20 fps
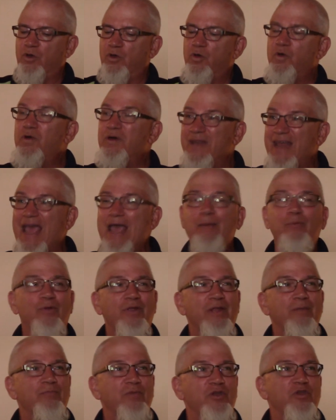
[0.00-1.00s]
who
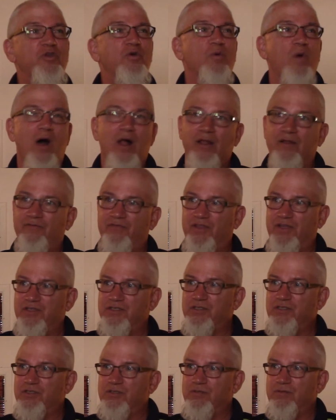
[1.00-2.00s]
enabled him to do all of
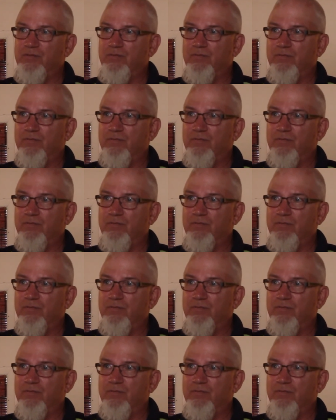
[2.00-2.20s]
this.